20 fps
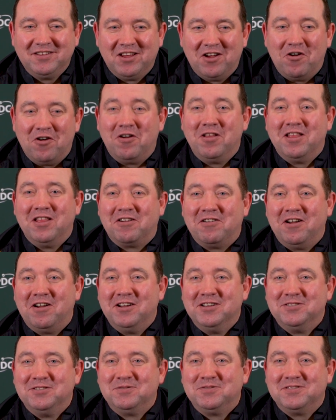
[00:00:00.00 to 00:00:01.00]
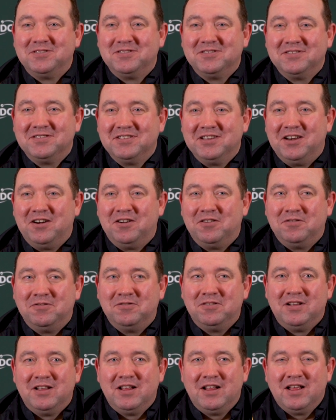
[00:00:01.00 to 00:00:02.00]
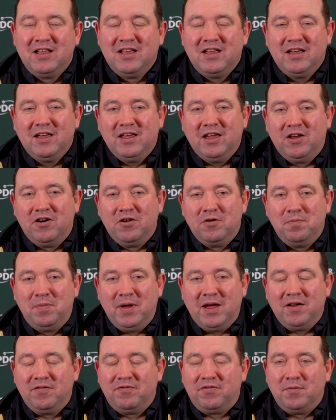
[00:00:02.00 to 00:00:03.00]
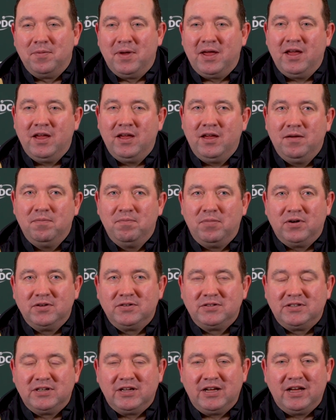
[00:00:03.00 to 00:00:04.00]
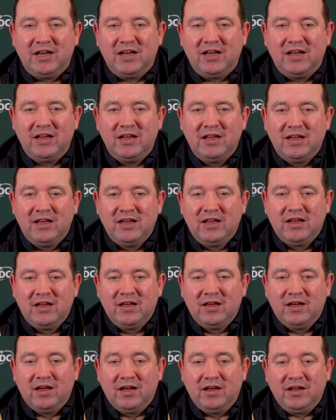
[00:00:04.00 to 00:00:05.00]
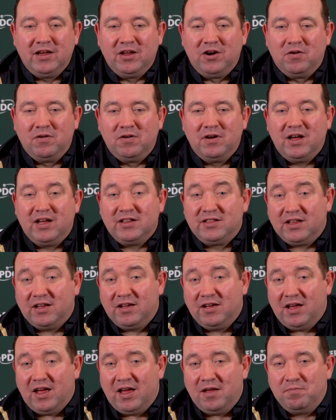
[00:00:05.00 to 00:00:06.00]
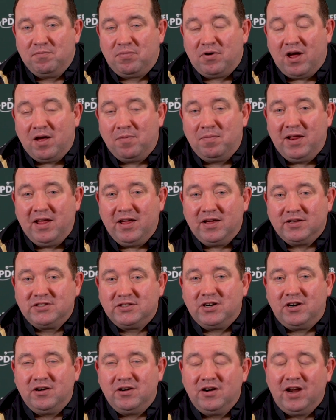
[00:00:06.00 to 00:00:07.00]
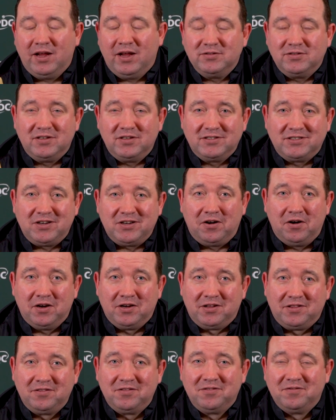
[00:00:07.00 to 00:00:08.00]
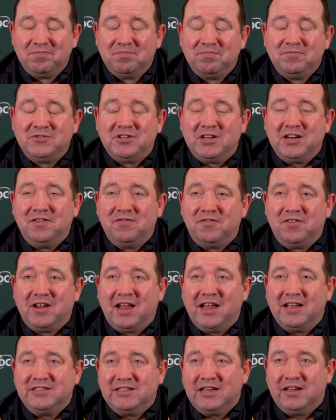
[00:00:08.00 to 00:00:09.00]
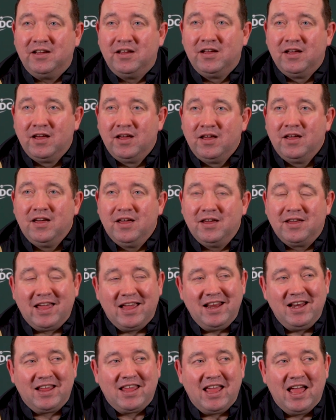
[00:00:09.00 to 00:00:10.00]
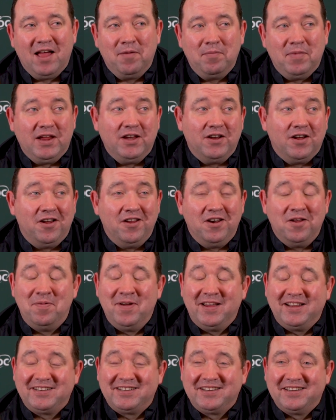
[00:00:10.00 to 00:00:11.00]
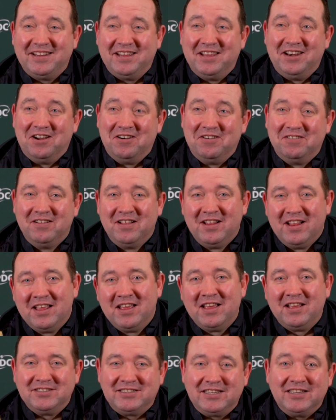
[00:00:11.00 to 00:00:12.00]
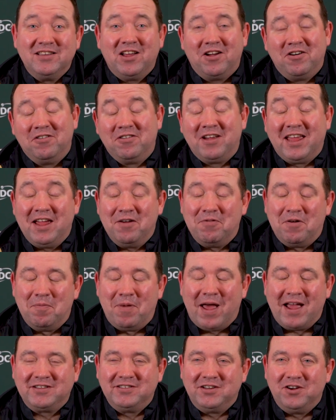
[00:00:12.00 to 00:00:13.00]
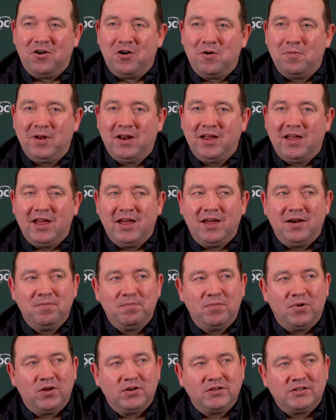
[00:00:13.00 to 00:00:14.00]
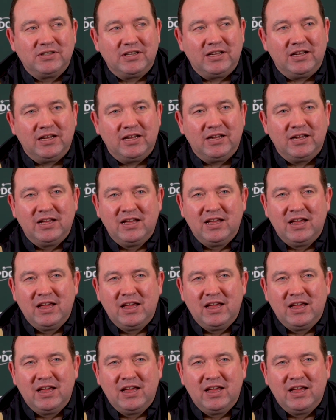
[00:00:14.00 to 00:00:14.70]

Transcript: all the crowds, you know, you know, being for me, but uh, you know, at the, and probably at certain times when I started cheering for Gezzy, it kind of calmed me down a bit, you know. I said, okay, we're back to normal again, but uh,